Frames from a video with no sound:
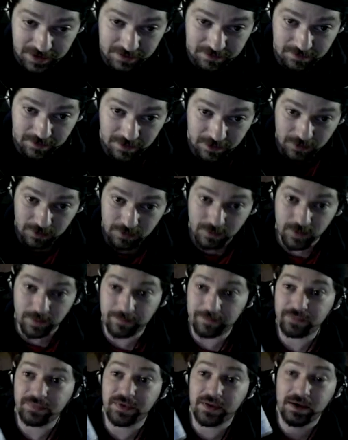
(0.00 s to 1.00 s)
Definitely something to
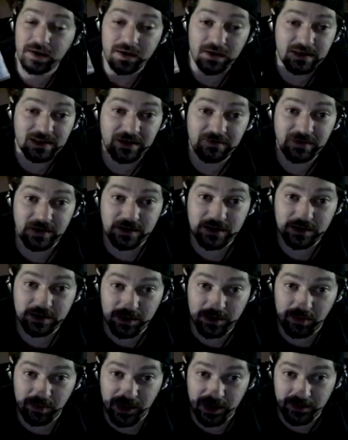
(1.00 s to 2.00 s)
play with. This is the
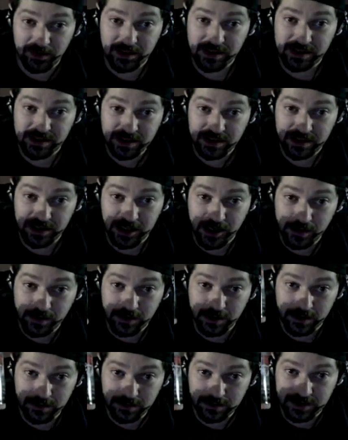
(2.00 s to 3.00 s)
Coconut Decadent,
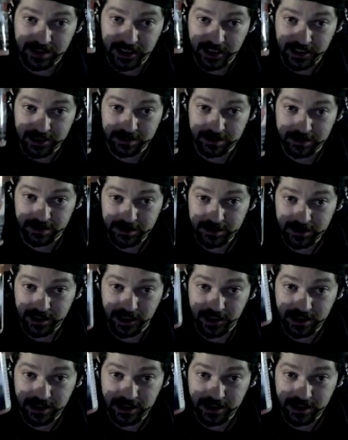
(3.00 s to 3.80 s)
18 milligram